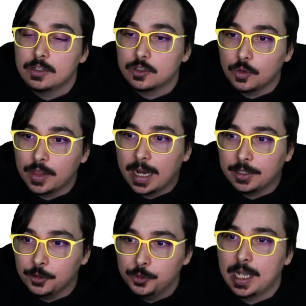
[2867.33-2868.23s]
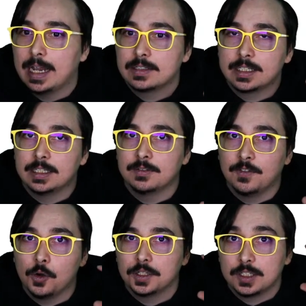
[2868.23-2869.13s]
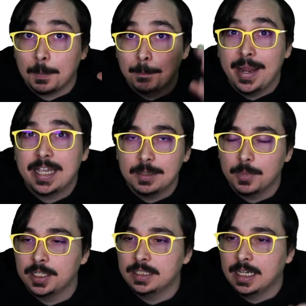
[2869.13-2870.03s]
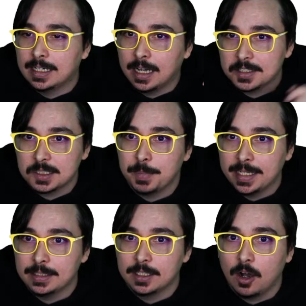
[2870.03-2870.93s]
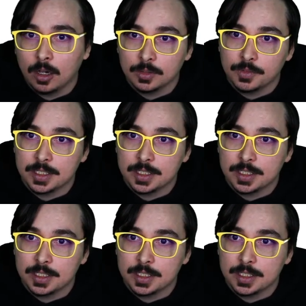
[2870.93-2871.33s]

so that you guys can focus on making money and not spending all of